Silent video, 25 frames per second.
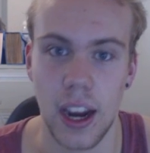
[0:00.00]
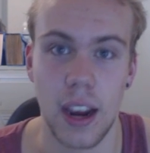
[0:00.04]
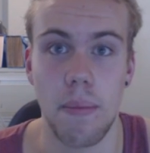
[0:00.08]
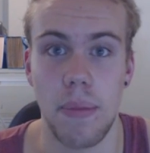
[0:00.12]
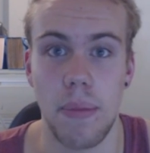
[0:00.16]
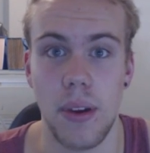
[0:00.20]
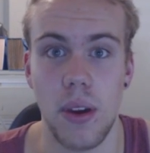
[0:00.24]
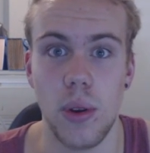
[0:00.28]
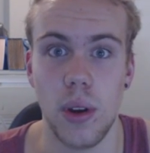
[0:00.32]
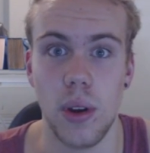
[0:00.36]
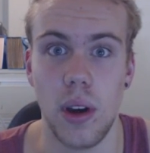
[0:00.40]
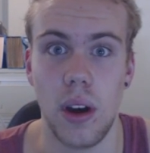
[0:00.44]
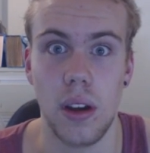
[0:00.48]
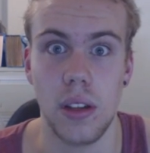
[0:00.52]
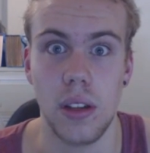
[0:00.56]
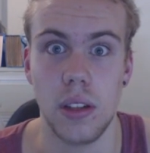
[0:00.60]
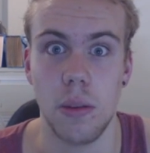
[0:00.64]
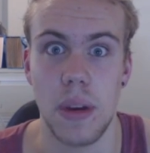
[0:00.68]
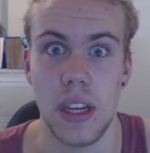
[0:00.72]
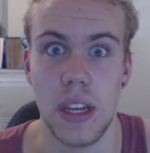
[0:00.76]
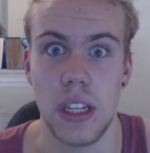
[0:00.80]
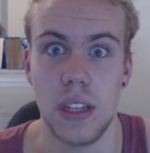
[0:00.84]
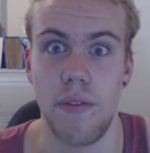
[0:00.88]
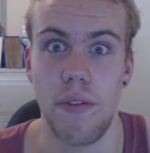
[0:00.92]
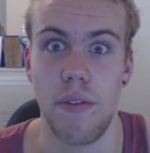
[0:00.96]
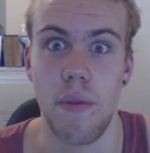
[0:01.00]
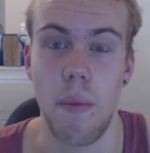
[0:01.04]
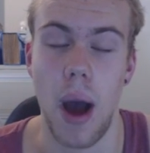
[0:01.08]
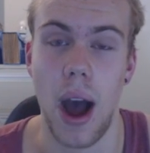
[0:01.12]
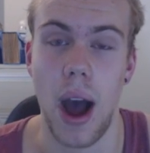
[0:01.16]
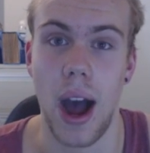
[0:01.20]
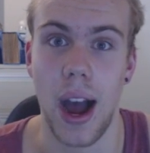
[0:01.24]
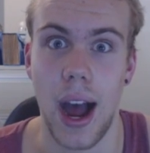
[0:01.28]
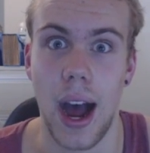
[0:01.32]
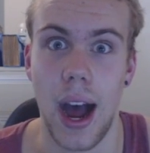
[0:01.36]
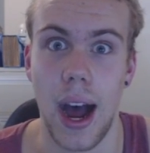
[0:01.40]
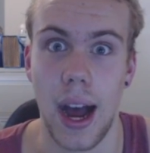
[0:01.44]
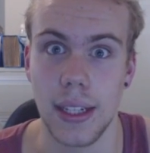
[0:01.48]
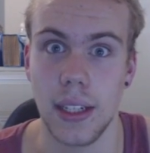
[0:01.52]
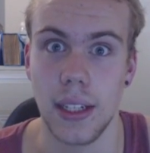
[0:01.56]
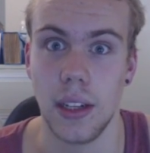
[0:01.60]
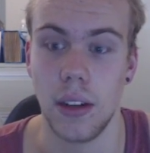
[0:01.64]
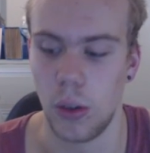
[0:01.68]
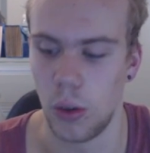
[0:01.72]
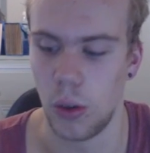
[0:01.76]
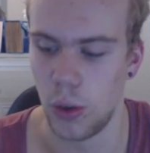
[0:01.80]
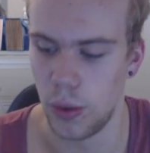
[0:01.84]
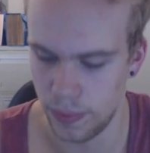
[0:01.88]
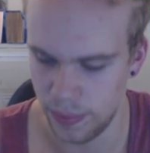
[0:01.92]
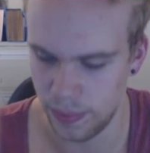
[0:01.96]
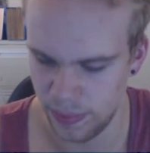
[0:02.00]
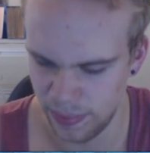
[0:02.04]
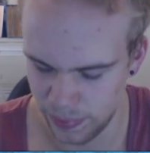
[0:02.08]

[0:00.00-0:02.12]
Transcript: computer is a piece of asshole.